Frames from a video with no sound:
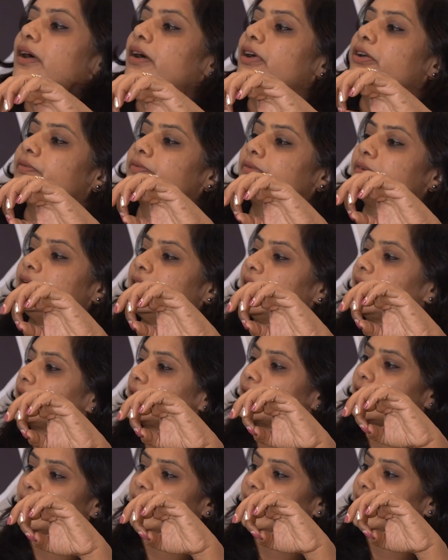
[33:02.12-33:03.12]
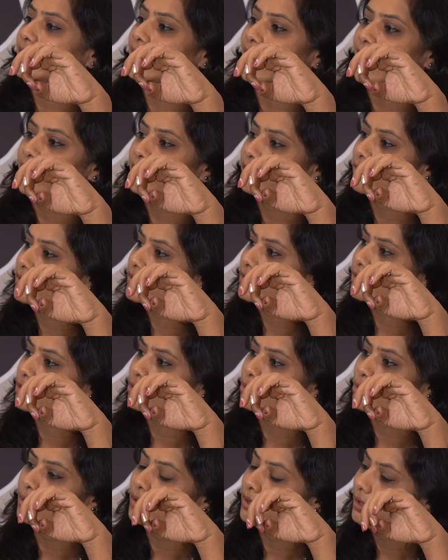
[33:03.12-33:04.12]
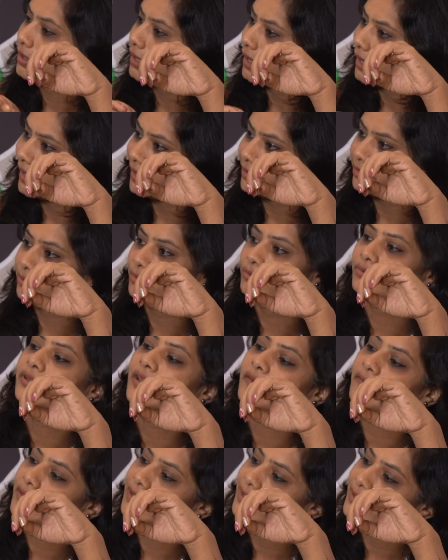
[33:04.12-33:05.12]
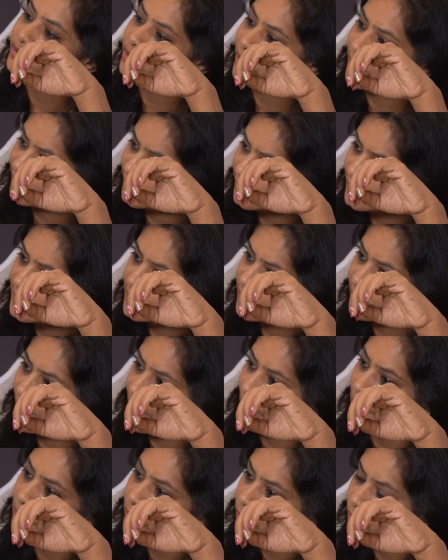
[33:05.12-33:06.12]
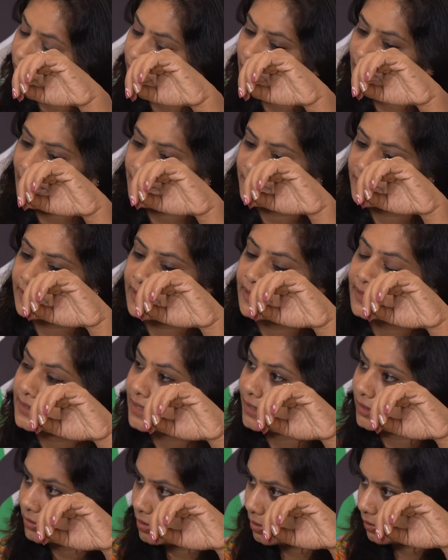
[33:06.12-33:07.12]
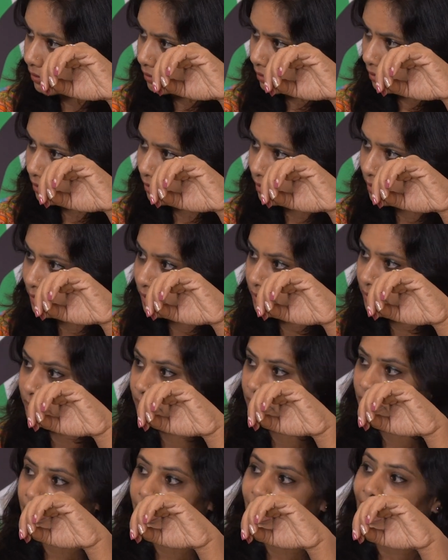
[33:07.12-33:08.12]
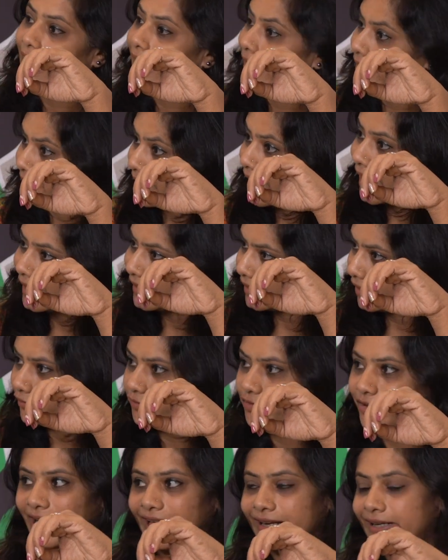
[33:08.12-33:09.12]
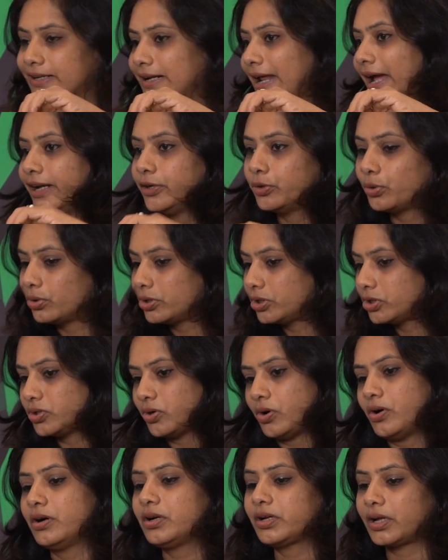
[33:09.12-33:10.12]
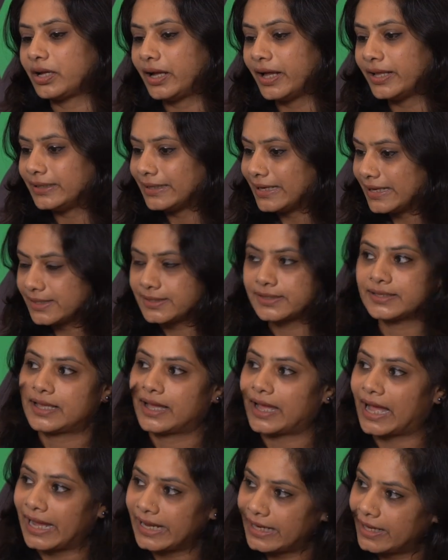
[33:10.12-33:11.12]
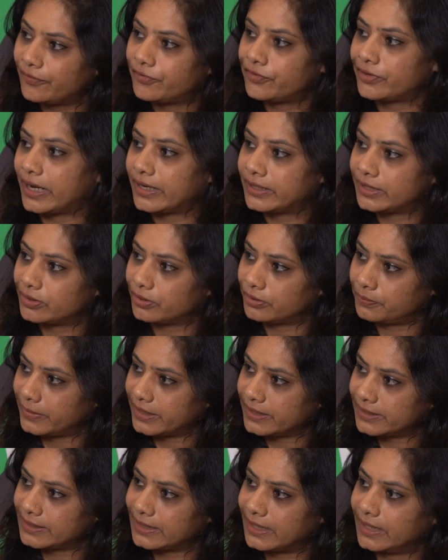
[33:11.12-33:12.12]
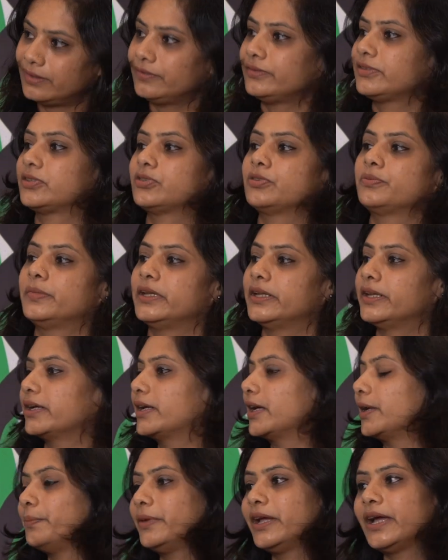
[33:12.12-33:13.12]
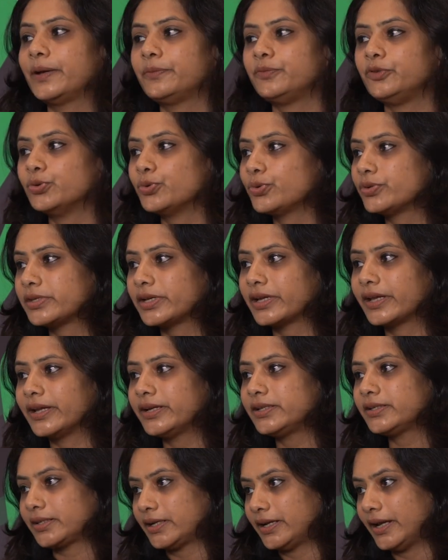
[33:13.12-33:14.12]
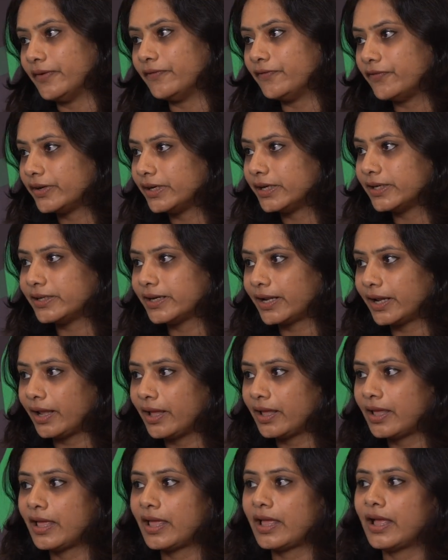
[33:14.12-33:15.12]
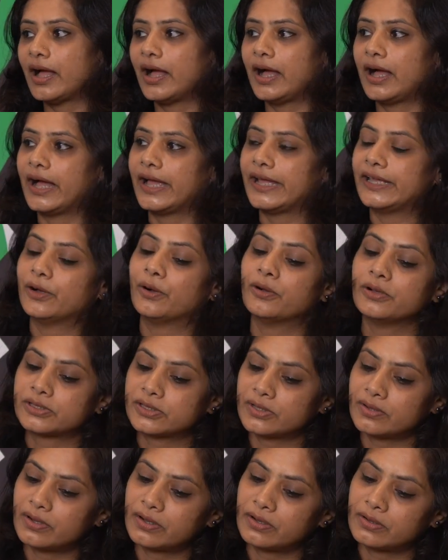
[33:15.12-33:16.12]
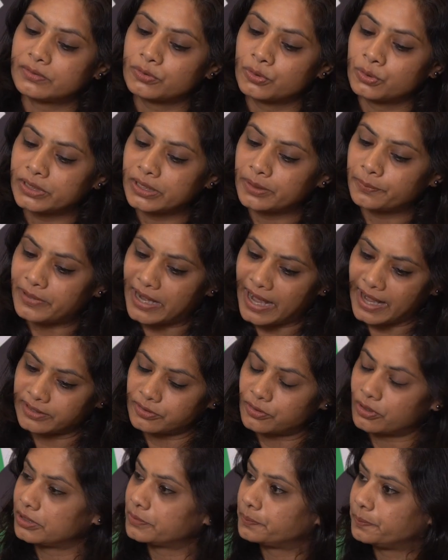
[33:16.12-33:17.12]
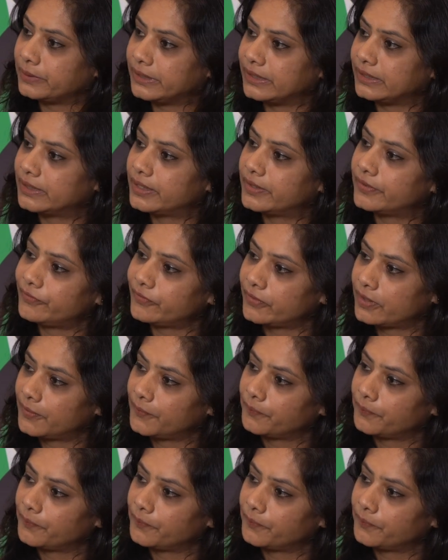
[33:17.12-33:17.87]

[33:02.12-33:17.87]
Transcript: uh, like uh, an hour or so and you give it a gentle scrub. Your lime scales are gone. Wow. And I have tried it. I don't talk unless I have tried it on myself. So, right. mere ghar mein, I'm using it every day. Yeah. I also own a brand called Be Live, right.